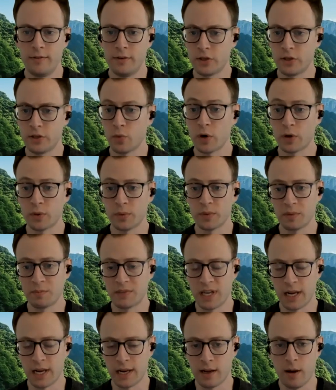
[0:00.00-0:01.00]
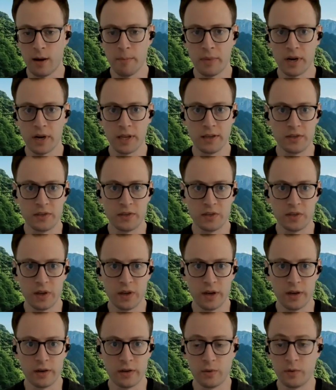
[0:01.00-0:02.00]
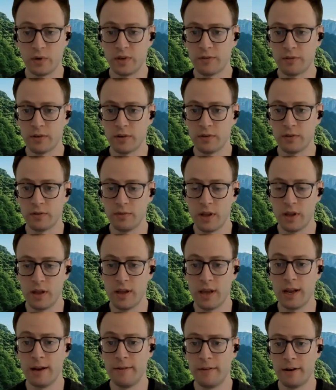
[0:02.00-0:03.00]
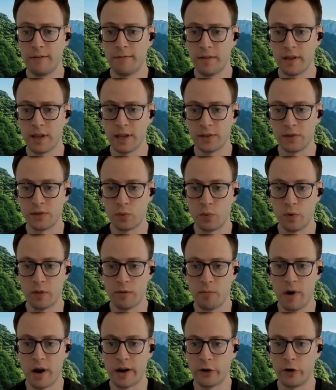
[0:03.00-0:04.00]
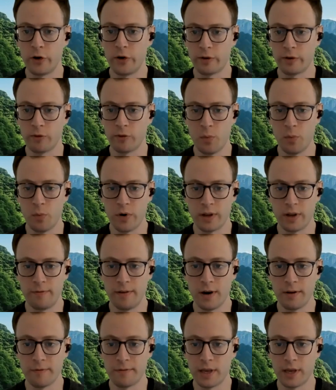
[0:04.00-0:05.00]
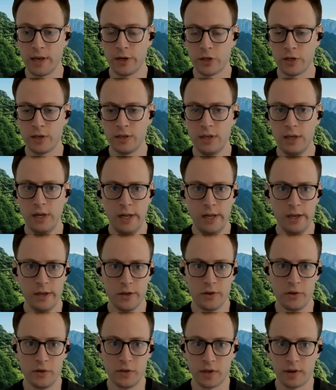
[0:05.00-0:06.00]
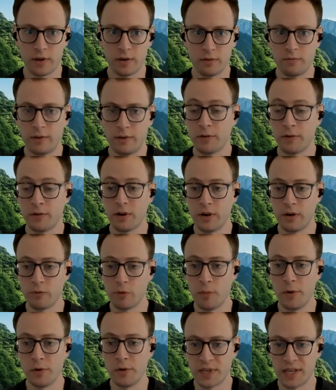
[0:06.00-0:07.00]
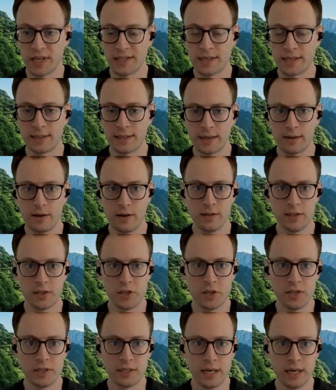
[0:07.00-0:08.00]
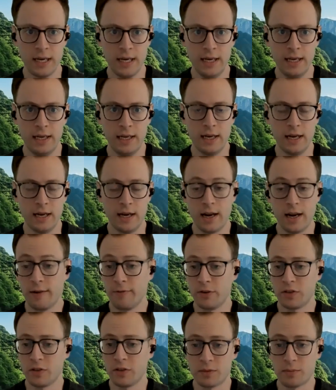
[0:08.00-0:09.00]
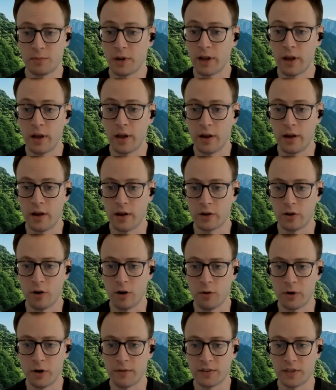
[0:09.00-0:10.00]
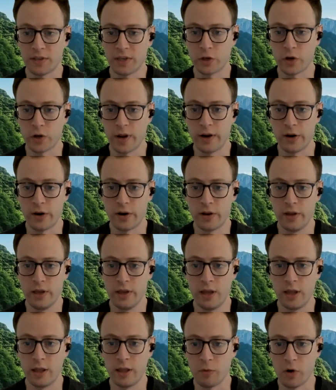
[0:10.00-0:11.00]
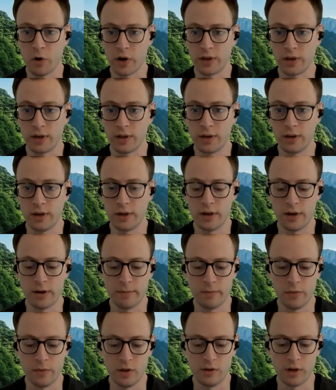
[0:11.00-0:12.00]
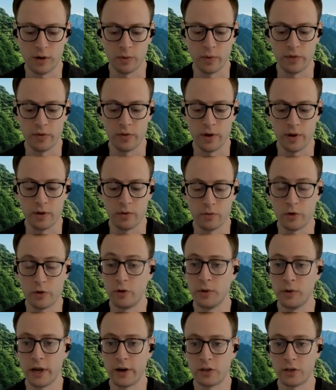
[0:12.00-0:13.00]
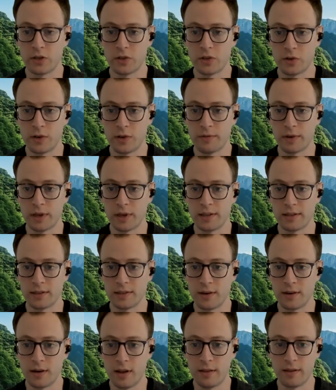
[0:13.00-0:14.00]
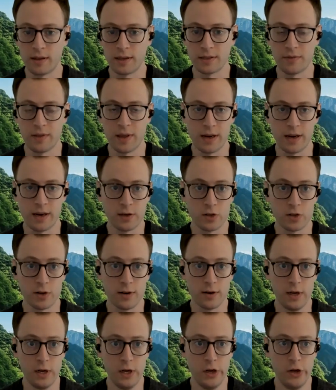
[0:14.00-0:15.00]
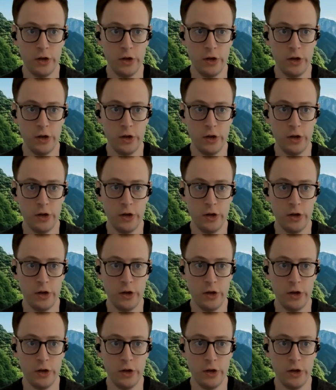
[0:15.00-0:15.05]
I've also worked with some tech companies uh, doing different uh, innovative things with monitoring, reporting, and verification using different remote sensing technologies. Uh, and I've also just been a, a carbon offset trader in the market, um, along with uh, renewable energy certificates and, and, things of that nature.